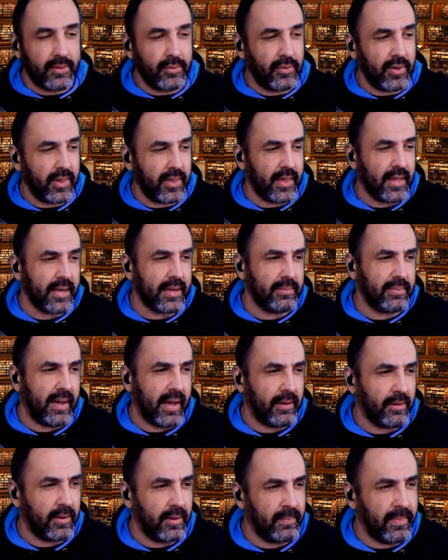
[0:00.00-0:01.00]
think
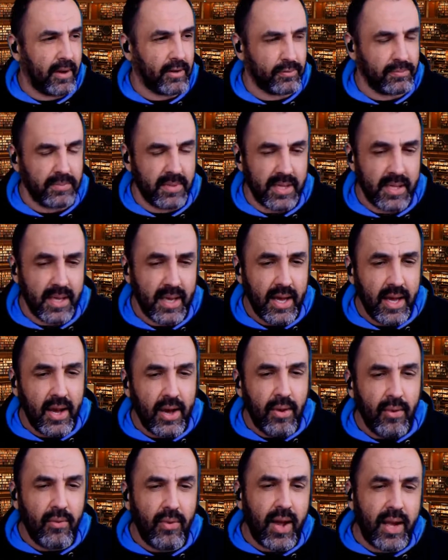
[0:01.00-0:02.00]
about me,
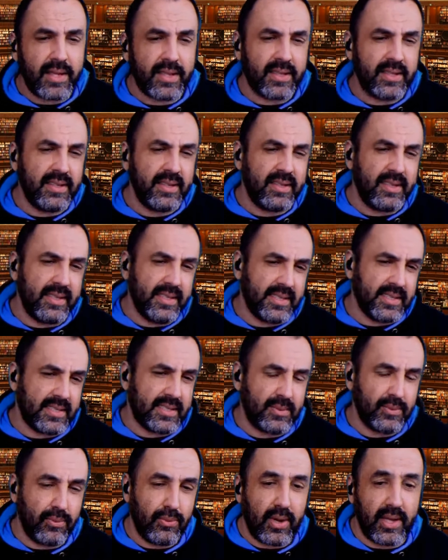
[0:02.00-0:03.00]
what
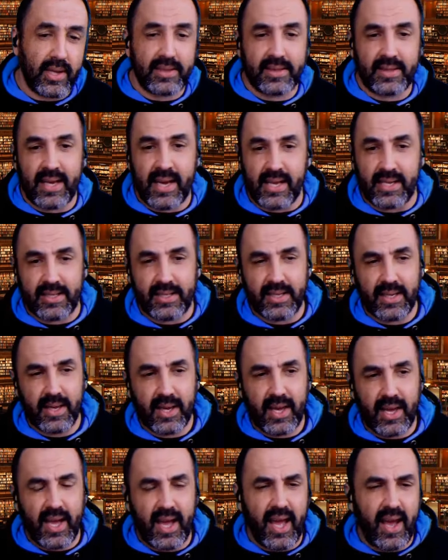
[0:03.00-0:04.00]
this, what that,
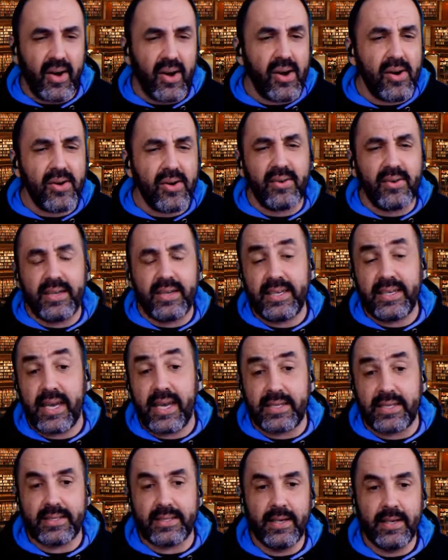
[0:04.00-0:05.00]
oh, and
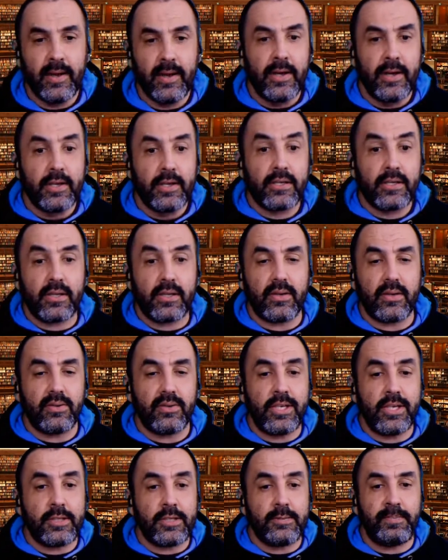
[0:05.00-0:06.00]
yes. So
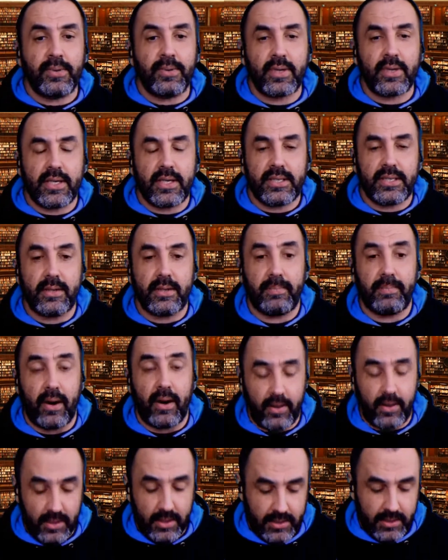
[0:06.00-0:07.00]
this book is
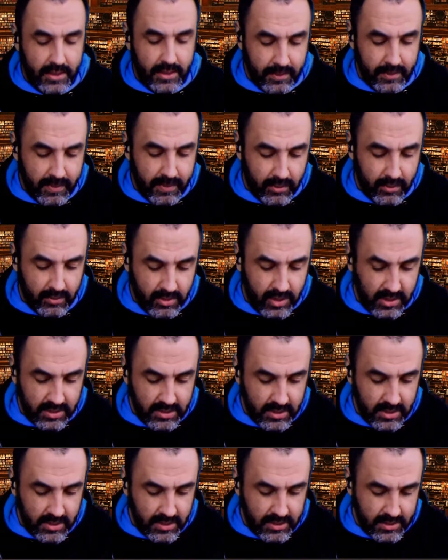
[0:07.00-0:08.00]
about it, about this,
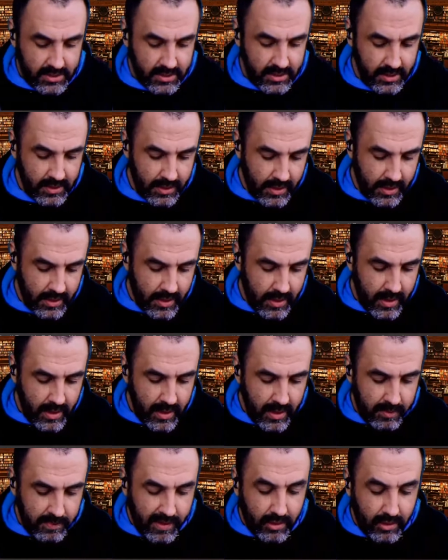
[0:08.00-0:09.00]
is
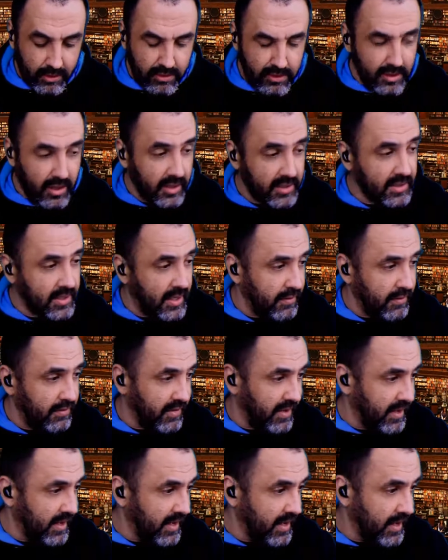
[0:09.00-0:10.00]
about not
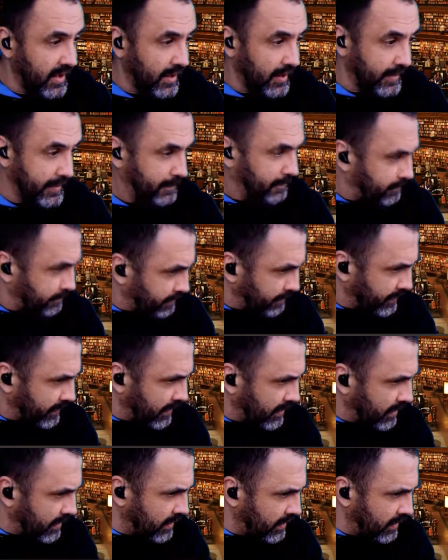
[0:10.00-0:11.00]
giving
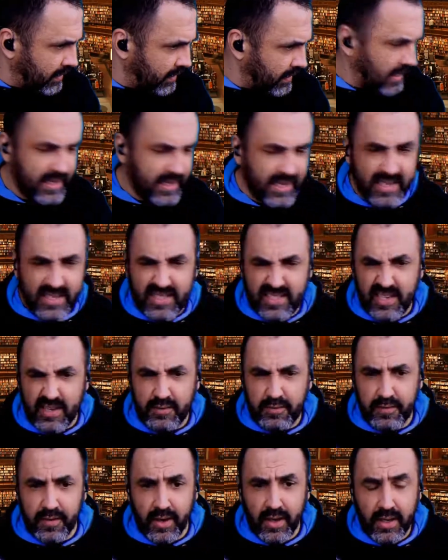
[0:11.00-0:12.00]
I can say
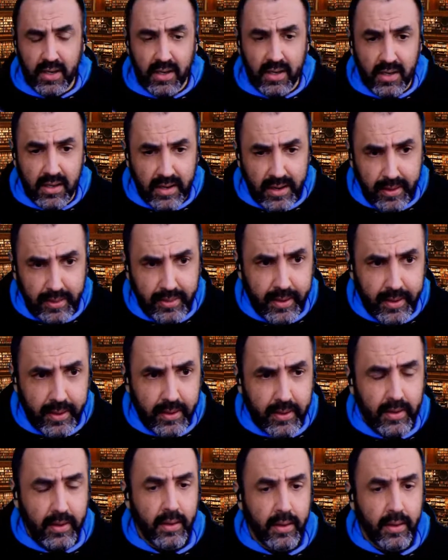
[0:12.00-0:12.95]
fuck here, I think,